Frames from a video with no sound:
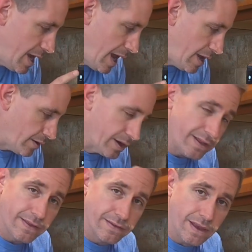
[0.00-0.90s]
And you're gonna
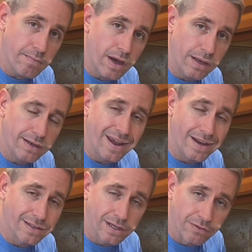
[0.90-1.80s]
hit the steam button, and
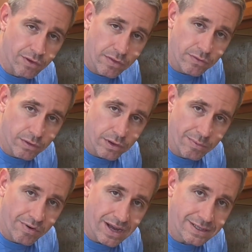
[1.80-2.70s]
it's gonna run through a little
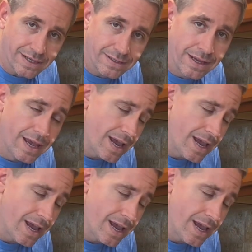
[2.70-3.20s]
process,